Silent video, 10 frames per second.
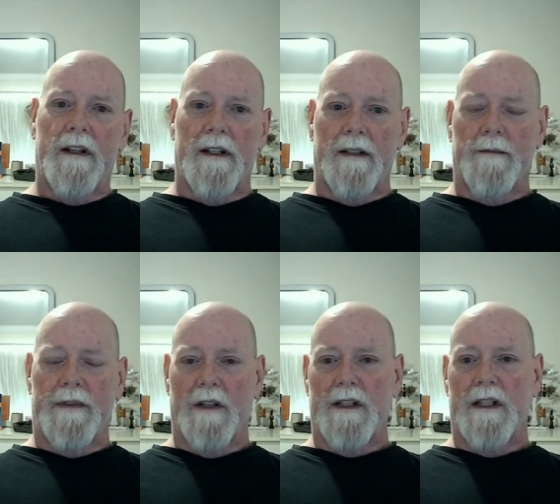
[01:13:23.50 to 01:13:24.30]

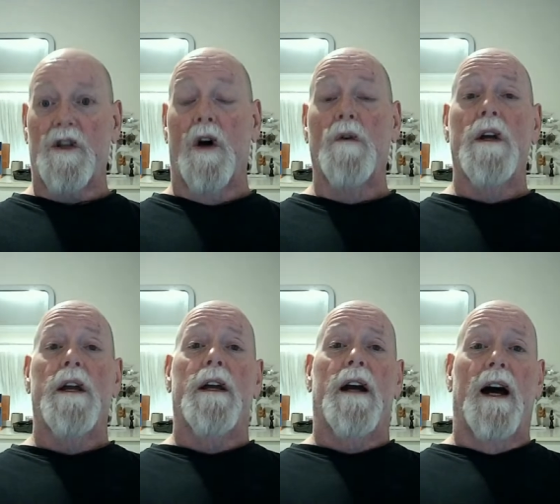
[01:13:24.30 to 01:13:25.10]
Celsius. So
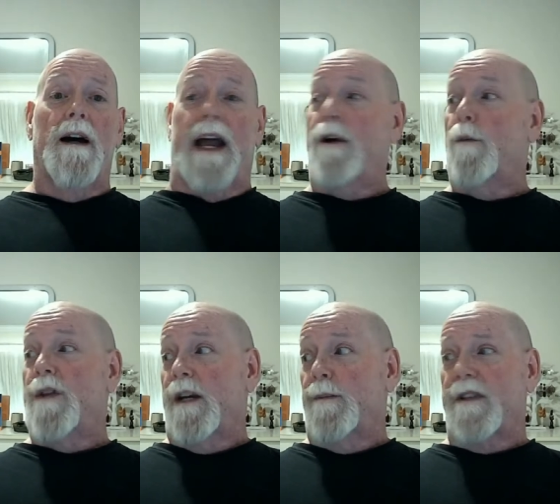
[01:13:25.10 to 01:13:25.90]
I opened
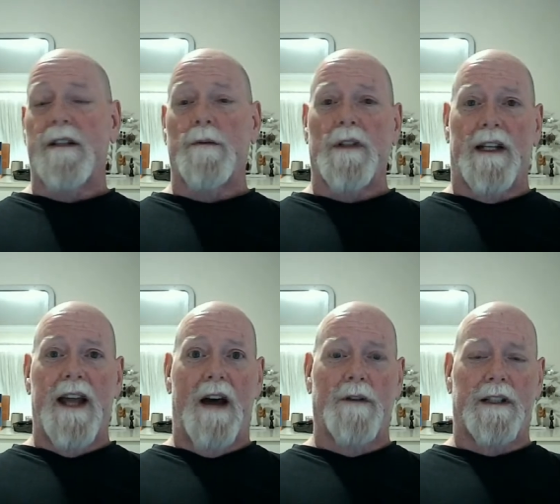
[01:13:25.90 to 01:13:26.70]
that up to see where the
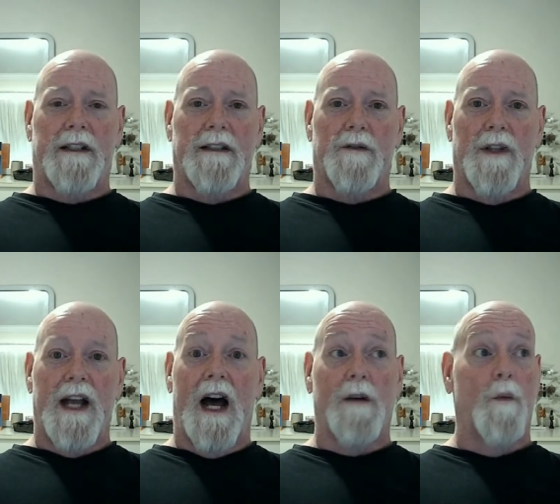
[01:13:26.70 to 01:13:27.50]
cat was because it's really
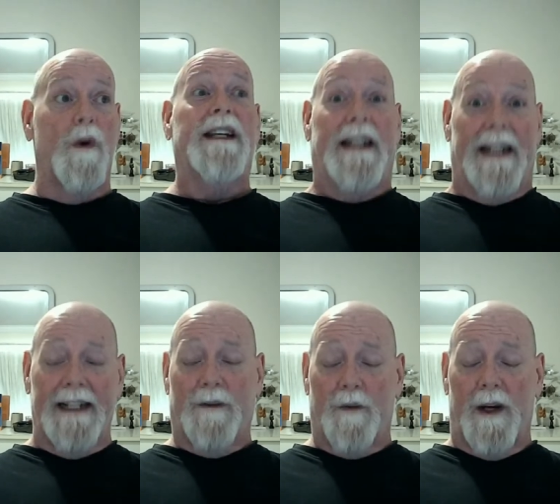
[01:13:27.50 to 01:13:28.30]
hot and windy, and it
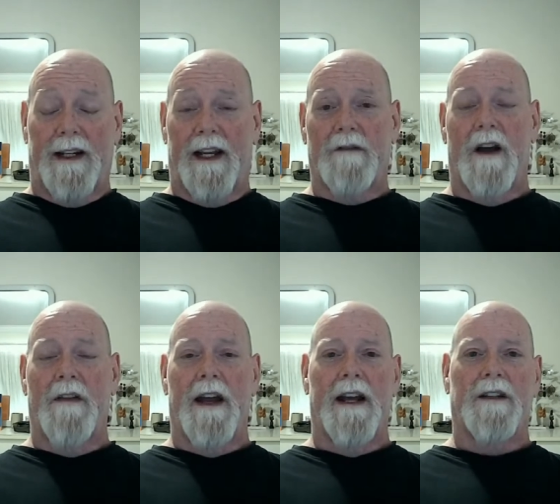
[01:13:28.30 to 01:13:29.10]
is windy. I found
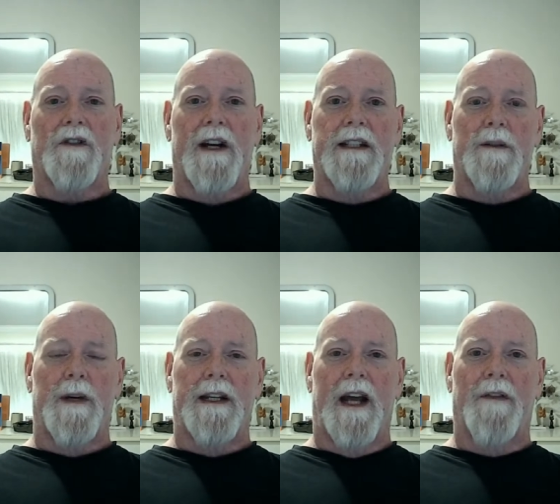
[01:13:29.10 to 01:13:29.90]
that out. It's crazy
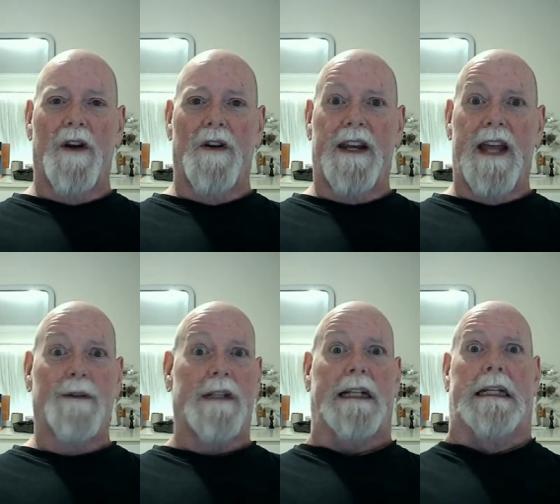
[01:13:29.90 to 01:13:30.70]
windy out there, and the cat
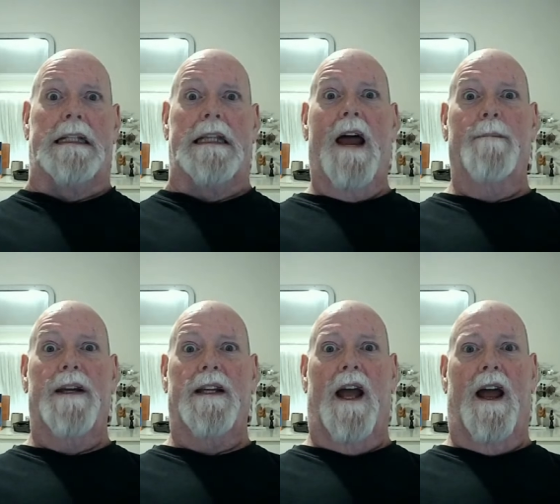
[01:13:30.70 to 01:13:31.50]
was like, "Let
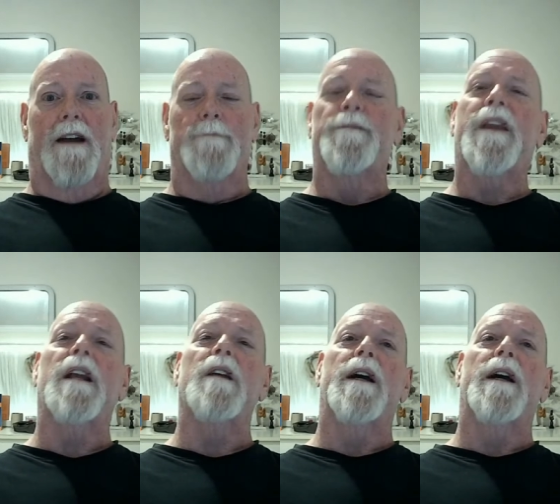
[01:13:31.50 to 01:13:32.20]
me in." Anyway,